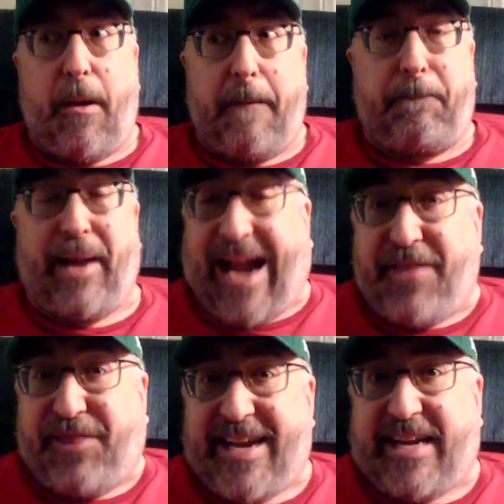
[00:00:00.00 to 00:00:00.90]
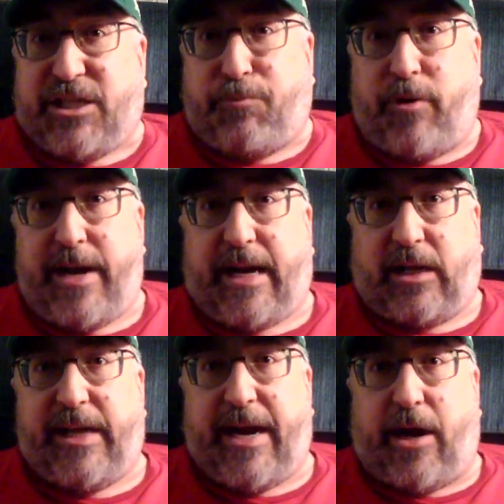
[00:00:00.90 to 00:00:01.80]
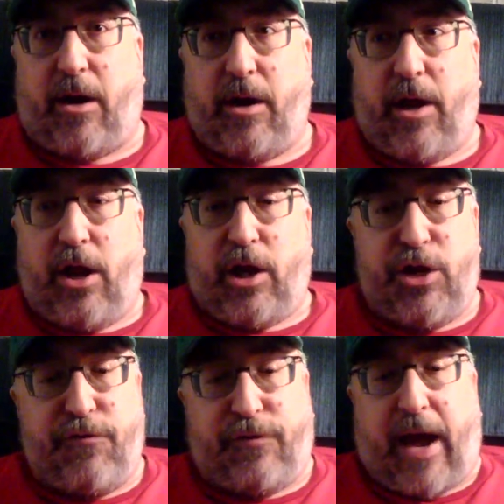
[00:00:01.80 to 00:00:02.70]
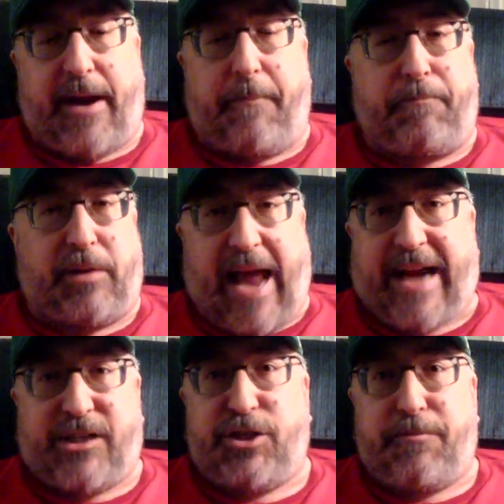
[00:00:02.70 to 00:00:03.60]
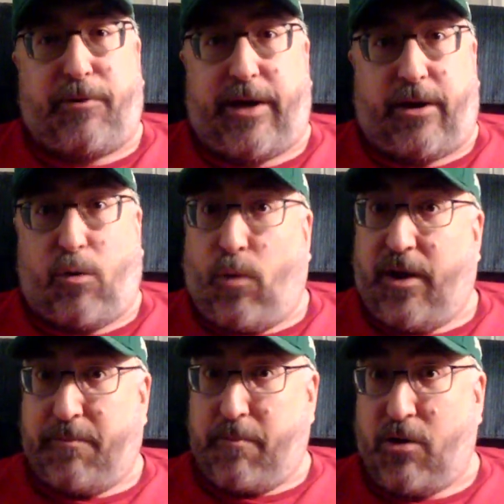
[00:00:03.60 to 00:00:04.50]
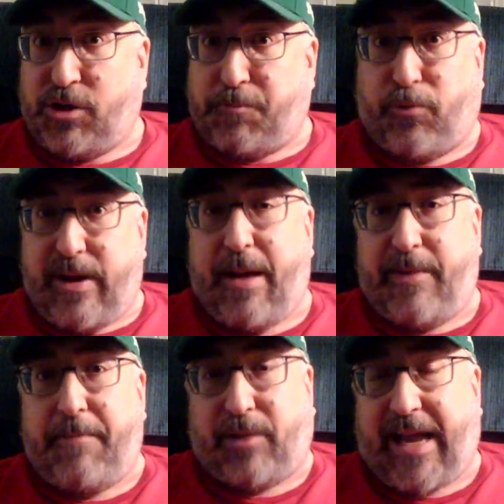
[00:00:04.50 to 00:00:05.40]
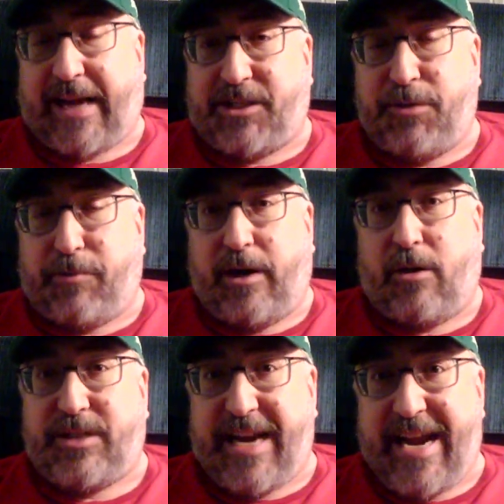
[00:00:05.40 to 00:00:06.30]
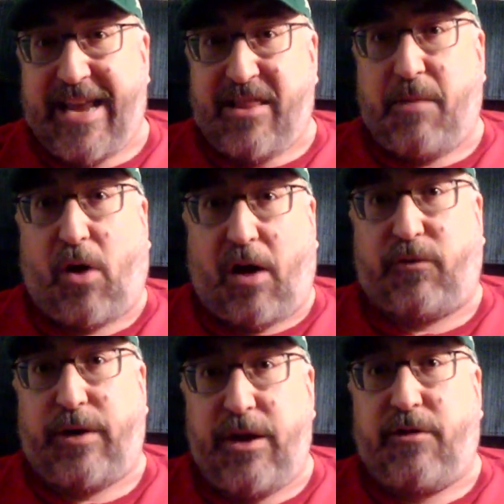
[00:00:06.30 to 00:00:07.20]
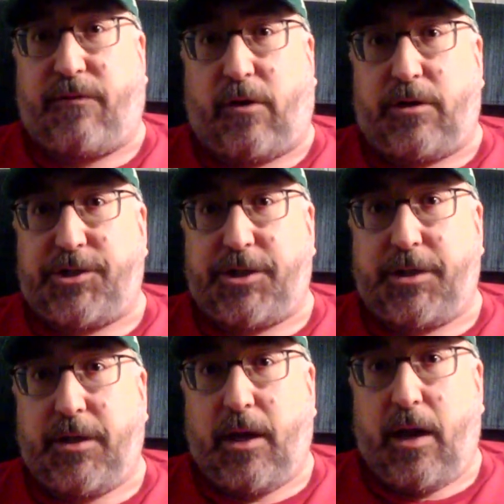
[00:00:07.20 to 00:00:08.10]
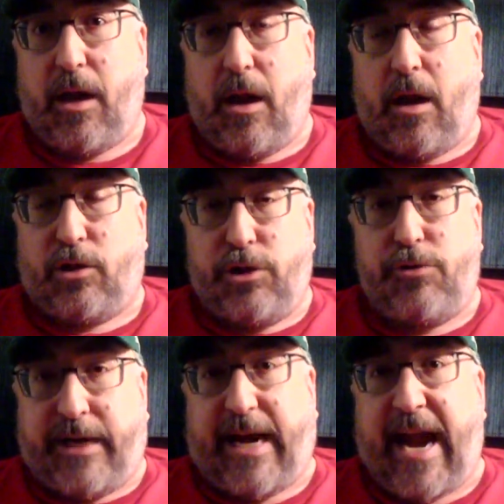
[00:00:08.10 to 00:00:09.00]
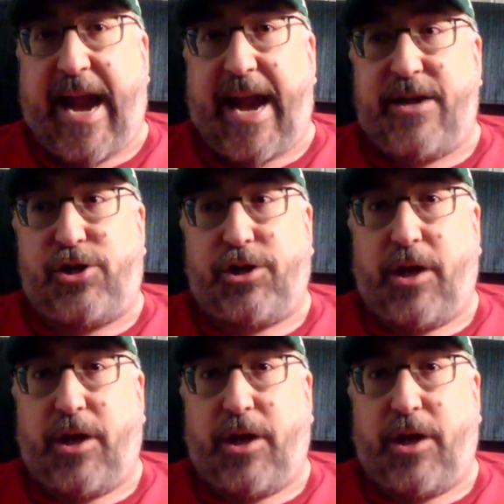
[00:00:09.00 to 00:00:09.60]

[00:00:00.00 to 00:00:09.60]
But I think it's pretty clear. You've got a black superhero, one of the most preeminent black superheroes in the Marvel Universe, Luke Cage,